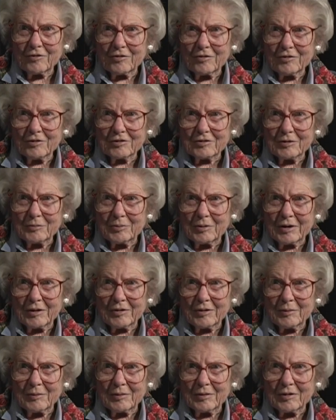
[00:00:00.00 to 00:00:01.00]
looked upon
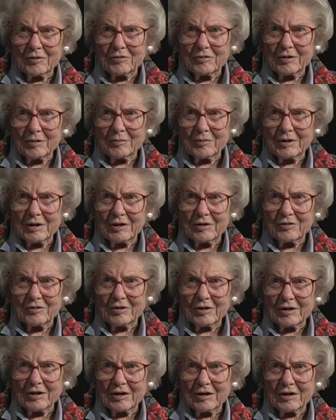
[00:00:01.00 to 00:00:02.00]
them as somebody
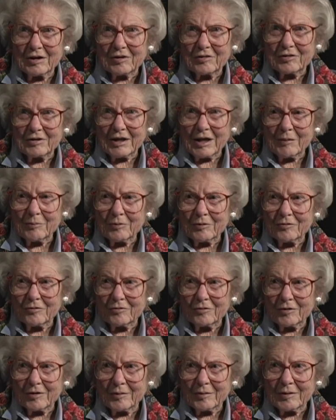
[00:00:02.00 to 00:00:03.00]
setting an example
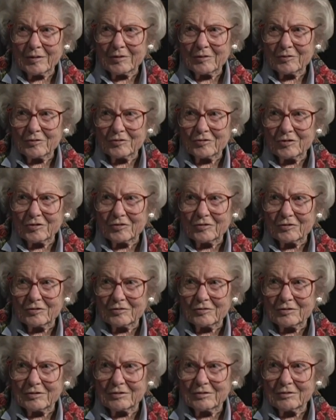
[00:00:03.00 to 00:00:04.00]
for me. It was just
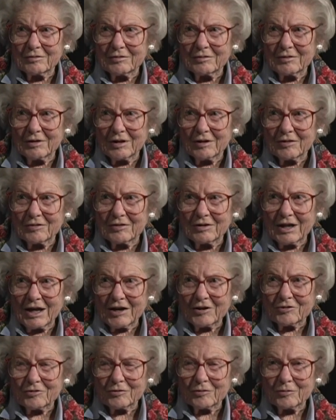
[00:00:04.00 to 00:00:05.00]
a
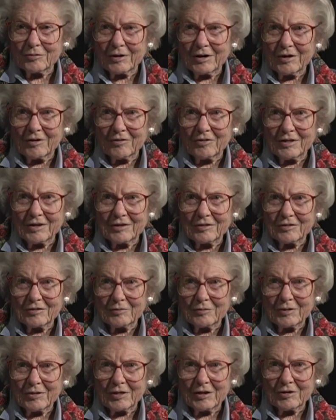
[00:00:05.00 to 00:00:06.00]
natural way of
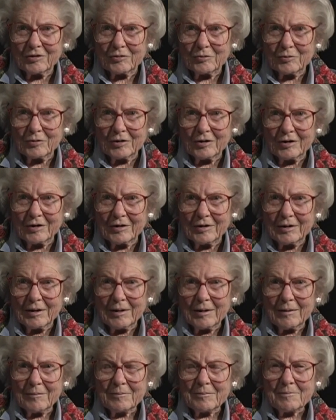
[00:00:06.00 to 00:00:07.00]
things were.
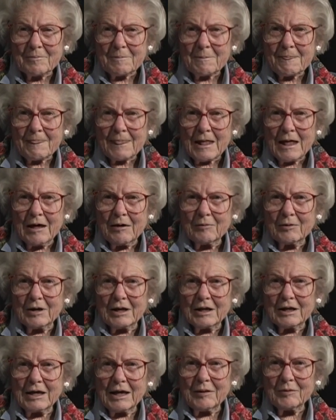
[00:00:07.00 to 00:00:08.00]
Right. When
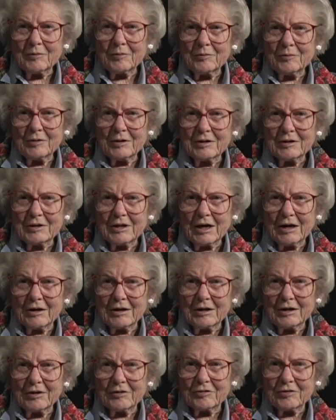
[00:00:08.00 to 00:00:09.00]
I came to Marin
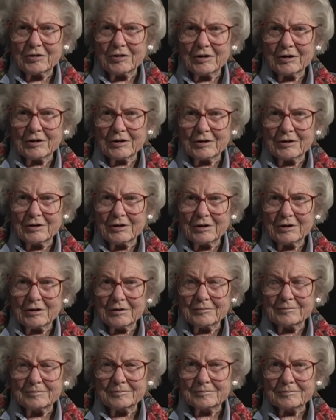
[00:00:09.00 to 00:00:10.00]
County as a young adult,